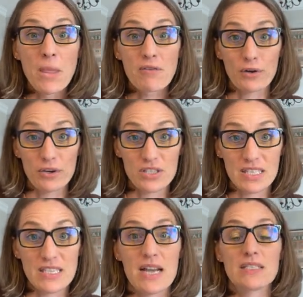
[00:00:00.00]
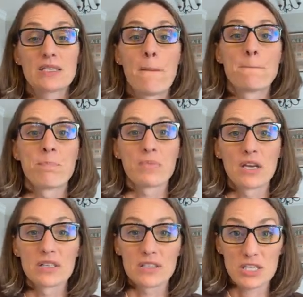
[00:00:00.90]
for your success,
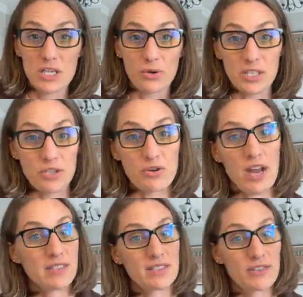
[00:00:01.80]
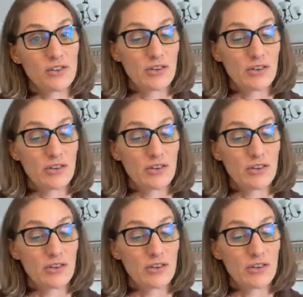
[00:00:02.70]
to decrease stress,